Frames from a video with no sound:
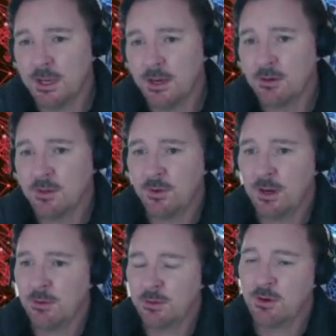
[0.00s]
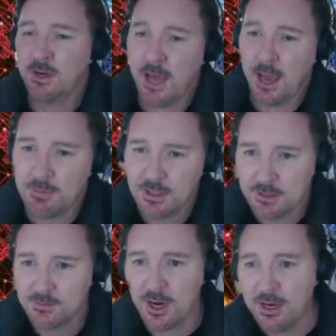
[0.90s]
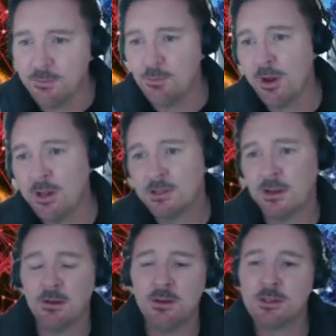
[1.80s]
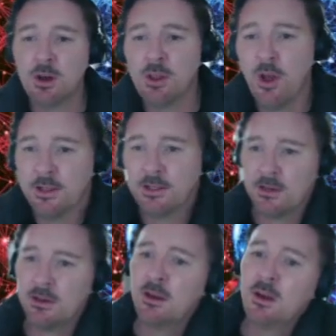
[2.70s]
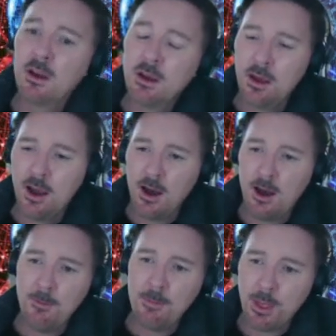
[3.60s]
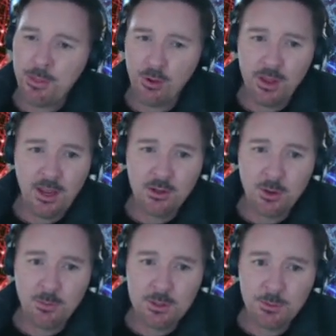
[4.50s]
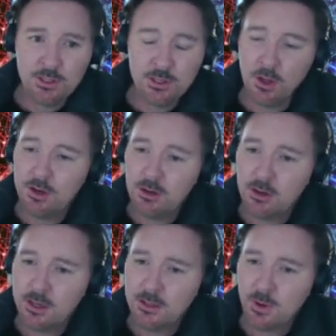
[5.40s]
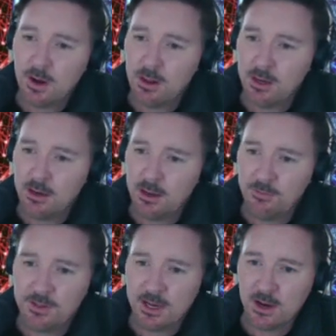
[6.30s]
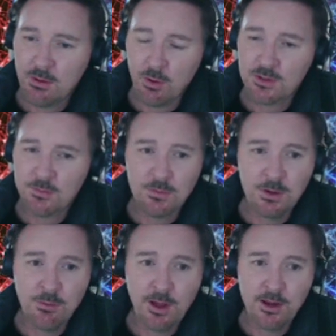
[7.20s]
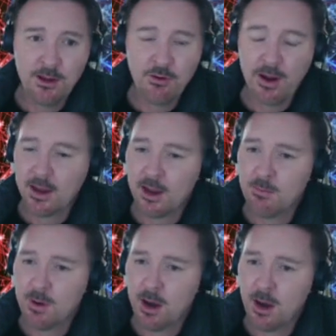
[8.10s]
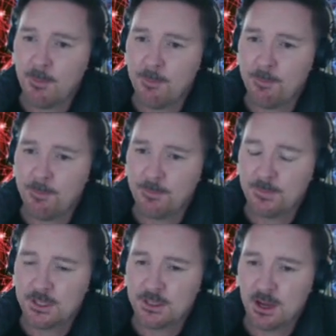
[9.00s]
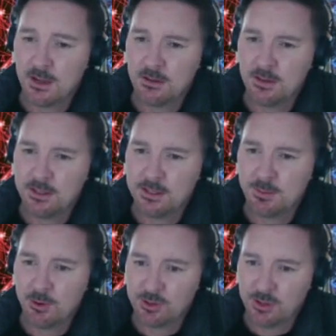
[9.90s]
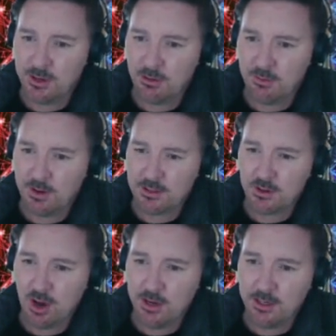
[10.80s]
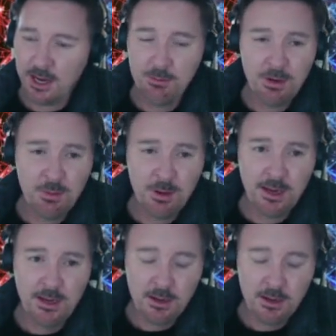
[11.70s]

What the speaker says: Daniel Safidi was good in the absence of Jacob while he's on the sidelines. And I thought Leo Thompson was solid as well. And Frizzell, awesome. He played a great game. He's the spiritual leader of our side in KPP.